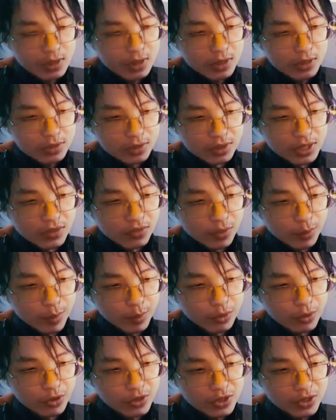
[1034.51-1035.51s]
So default
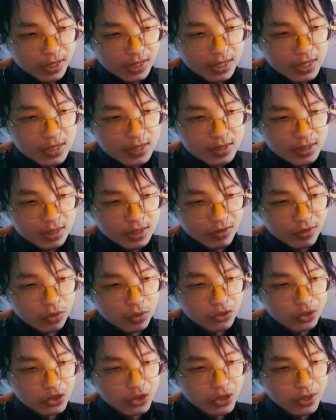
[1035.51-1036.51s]
proportions like this, if I
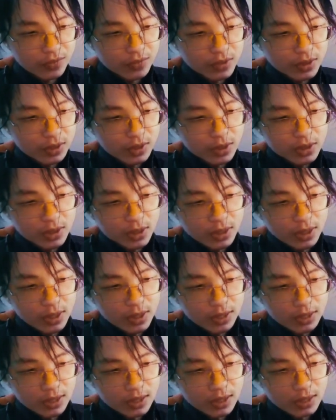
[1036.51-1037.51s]
hold shift, I
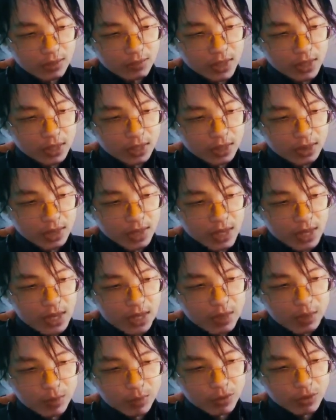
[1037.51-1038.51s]
can make it any
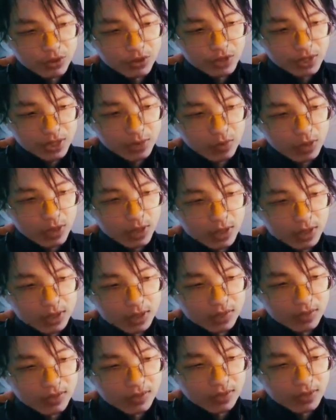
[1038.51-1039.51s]
proportions I want,
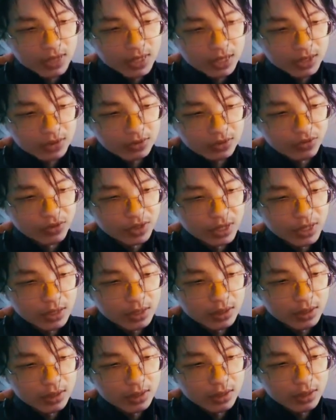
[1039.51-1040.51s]
even if the text looks really
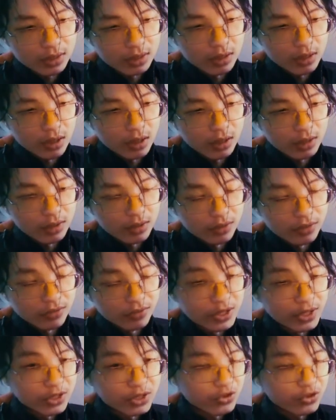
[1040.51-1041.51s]
long or
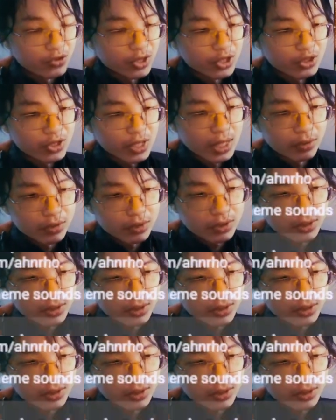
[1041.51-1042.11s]
very stretched out,